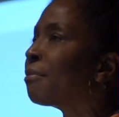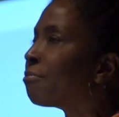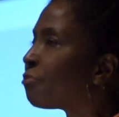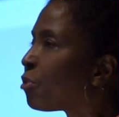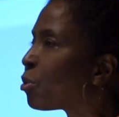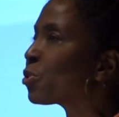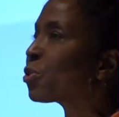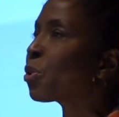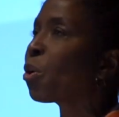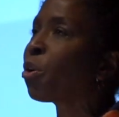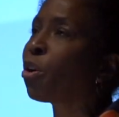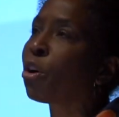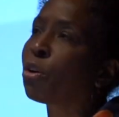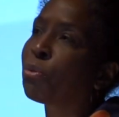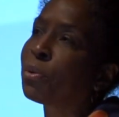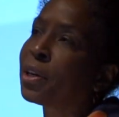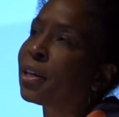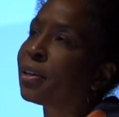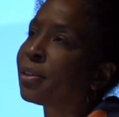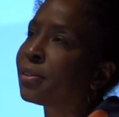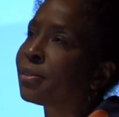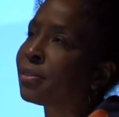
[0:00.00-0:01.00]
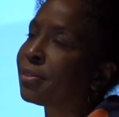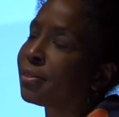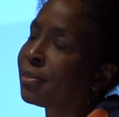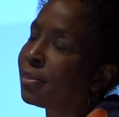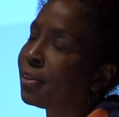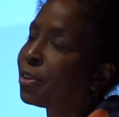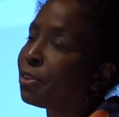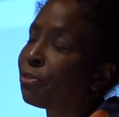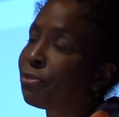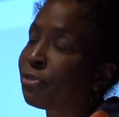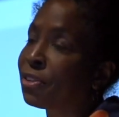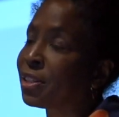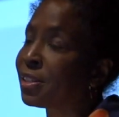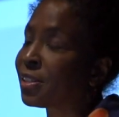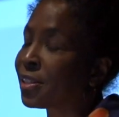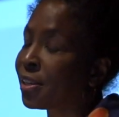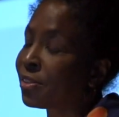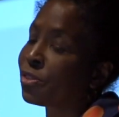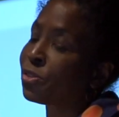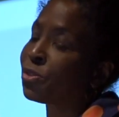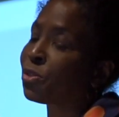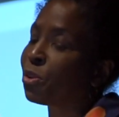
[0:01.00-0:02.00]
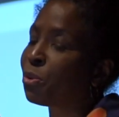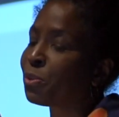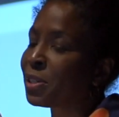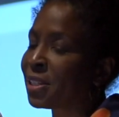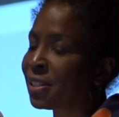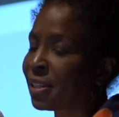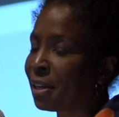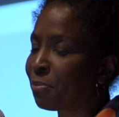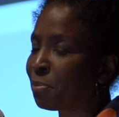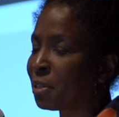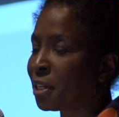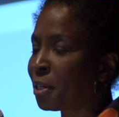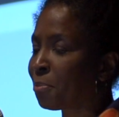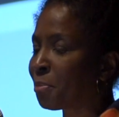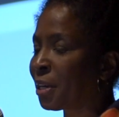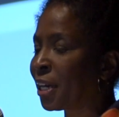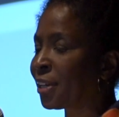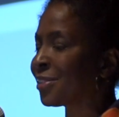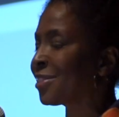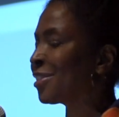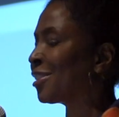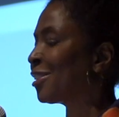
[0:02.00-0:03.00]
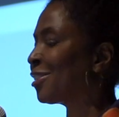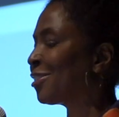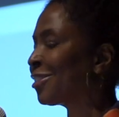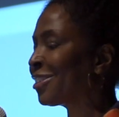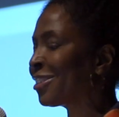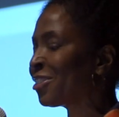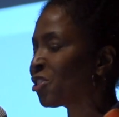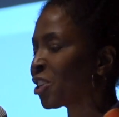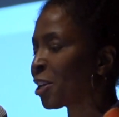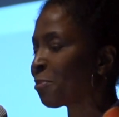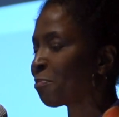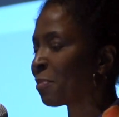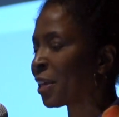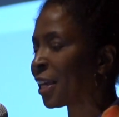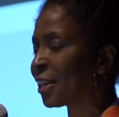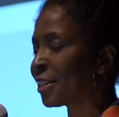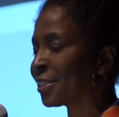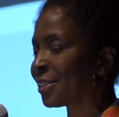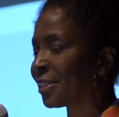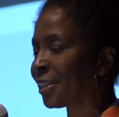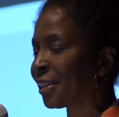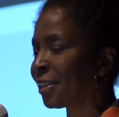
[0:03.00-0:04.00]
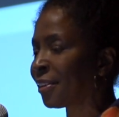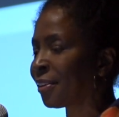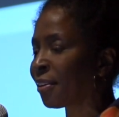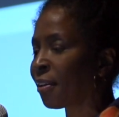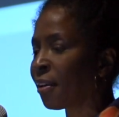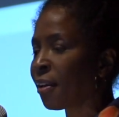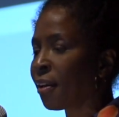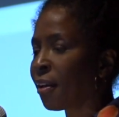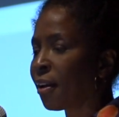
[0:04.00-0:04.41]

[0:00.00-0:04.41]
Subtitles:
there's always, you go to a friend's house, there's always an Ebony magazine or a Jet magazine